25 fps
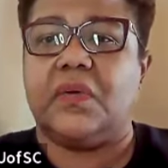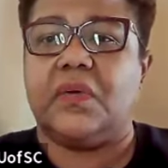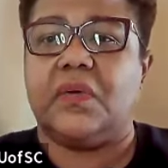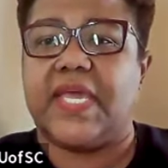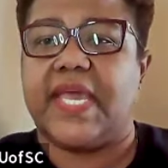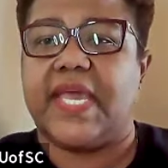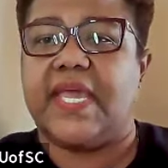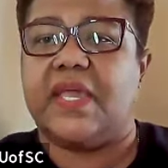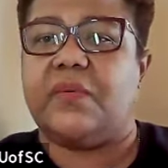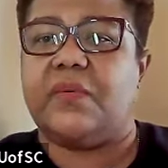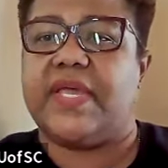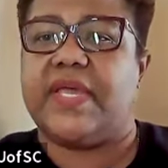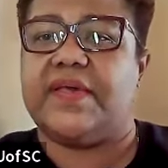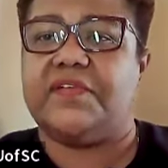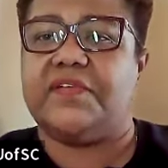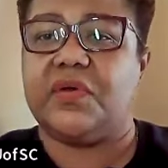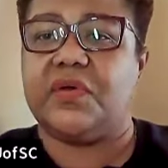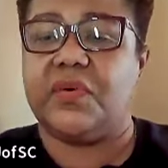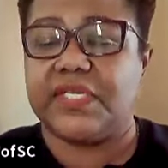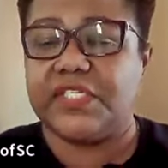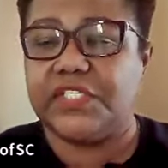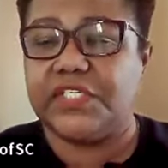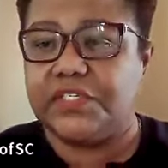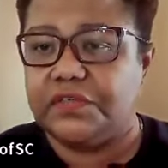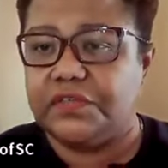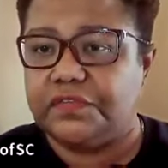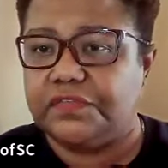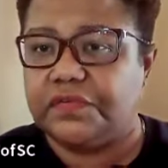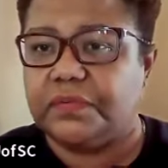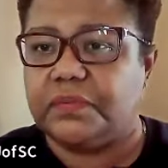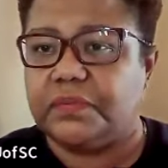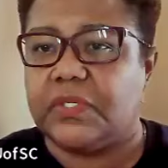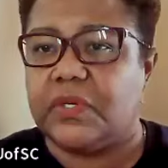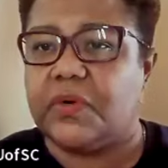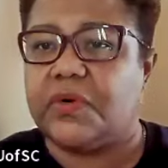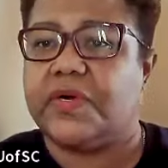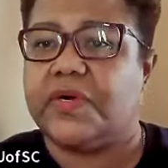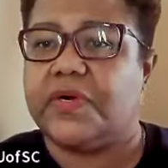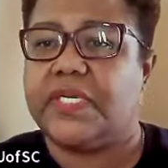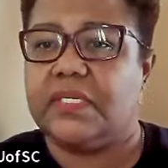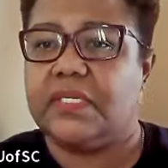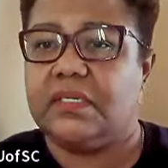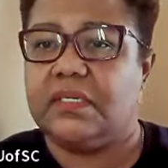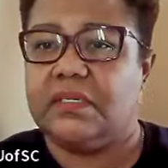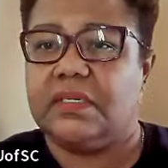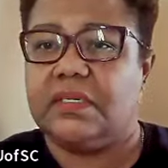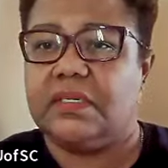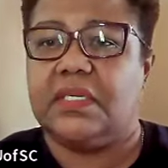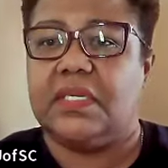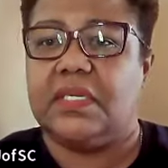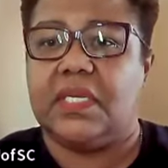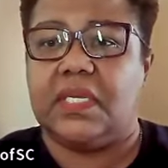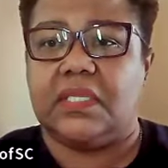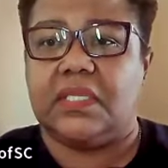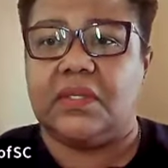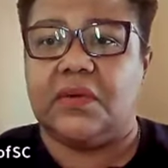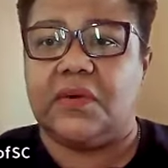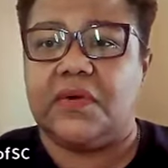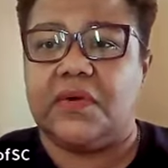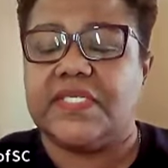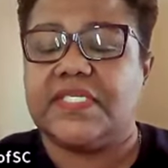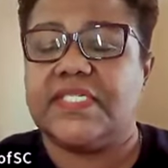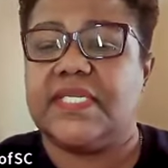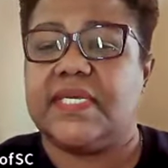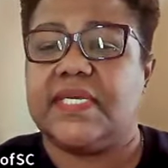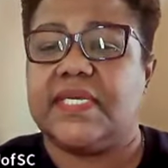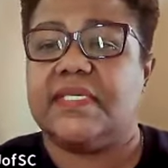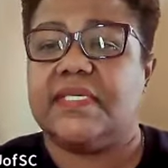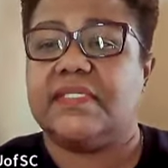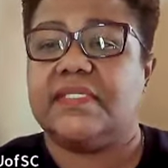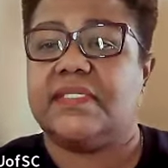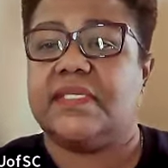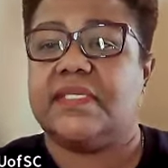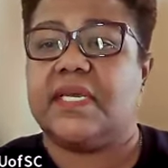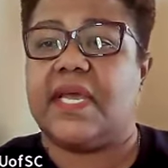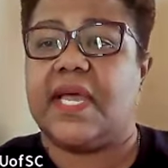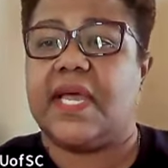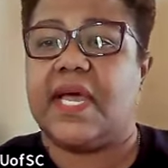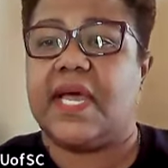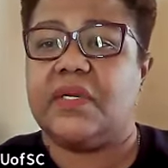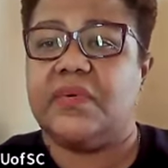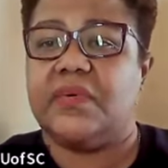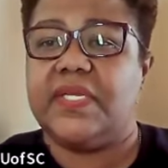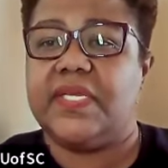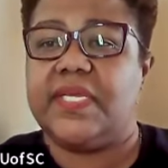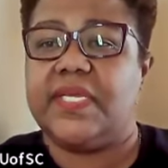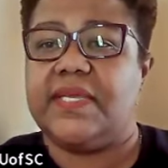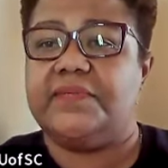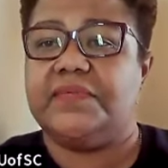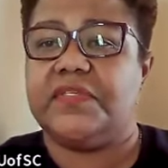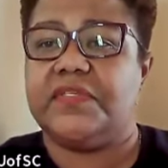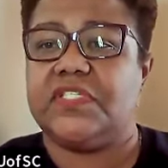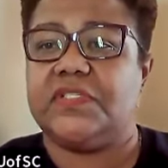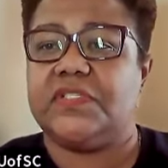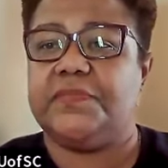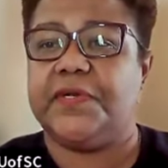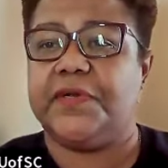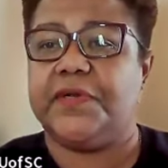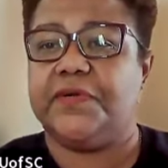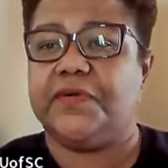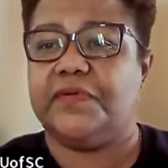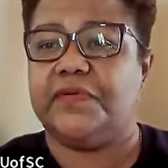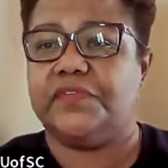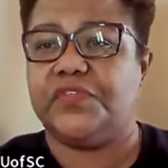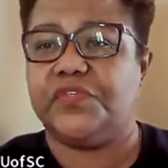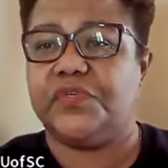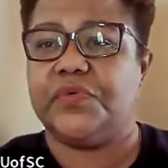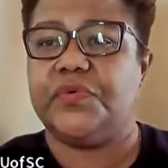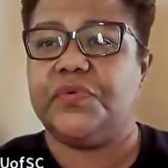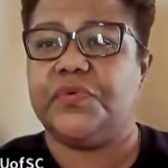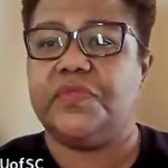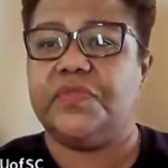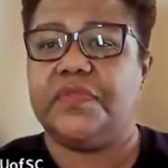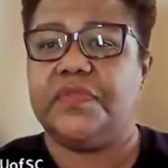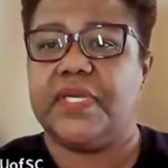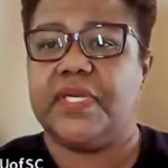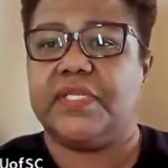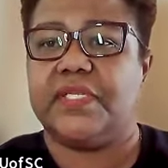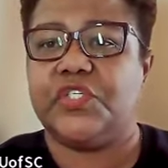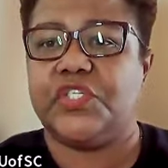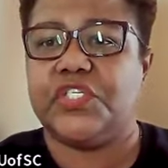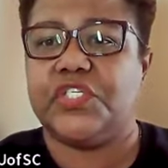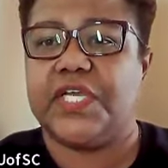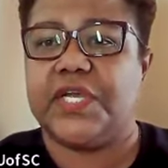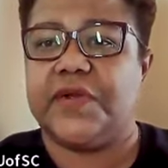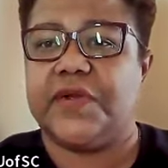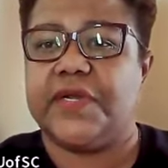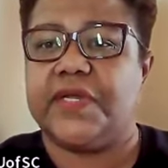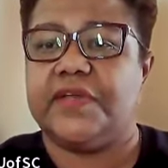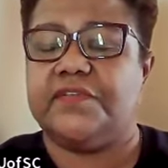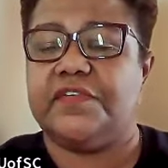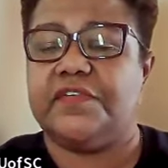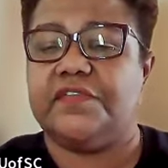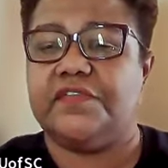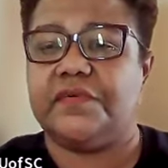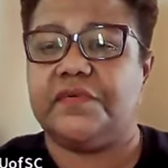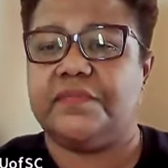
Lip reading: Okay, we have a question from Lauren. Lauren says, how do we keep the spirit of truth and sharing of